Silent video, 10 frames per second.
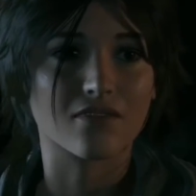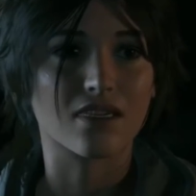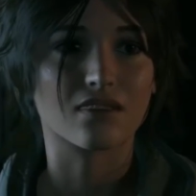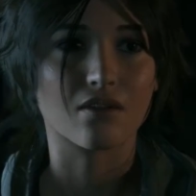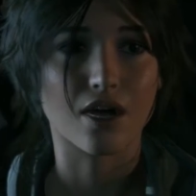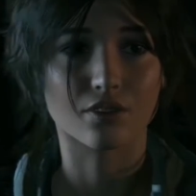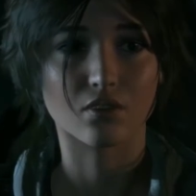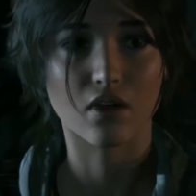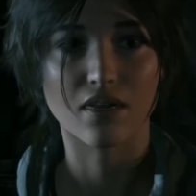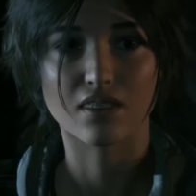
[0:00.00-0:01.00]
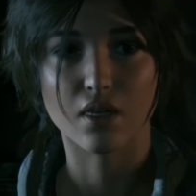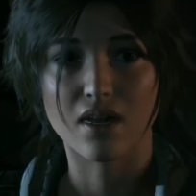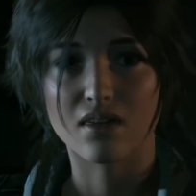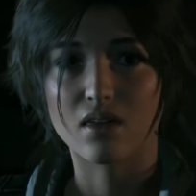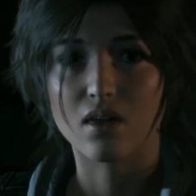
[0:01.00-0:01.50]
If the divine Something you
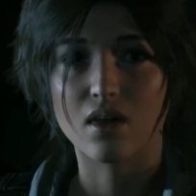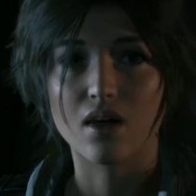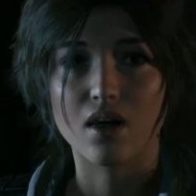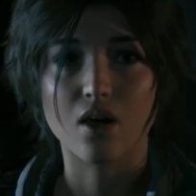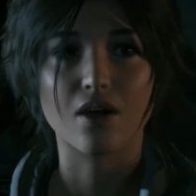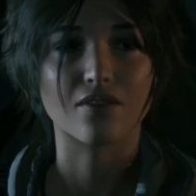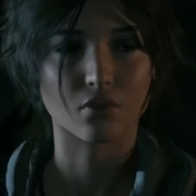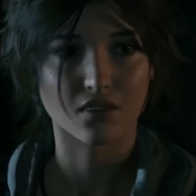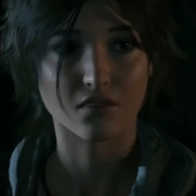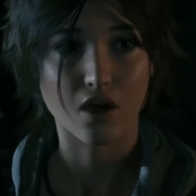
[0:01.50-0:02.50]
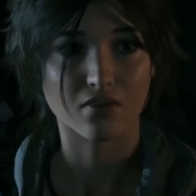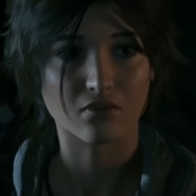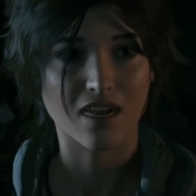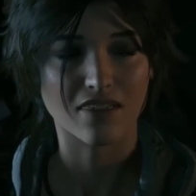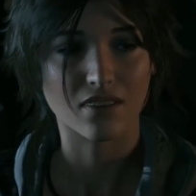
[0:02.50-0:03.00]
probably haven't seen yet. No, I'm not We've
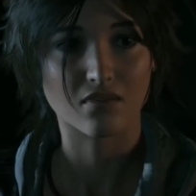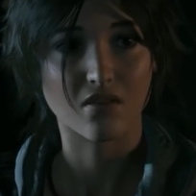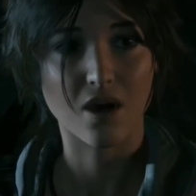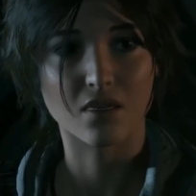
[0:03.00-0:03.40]
got to find it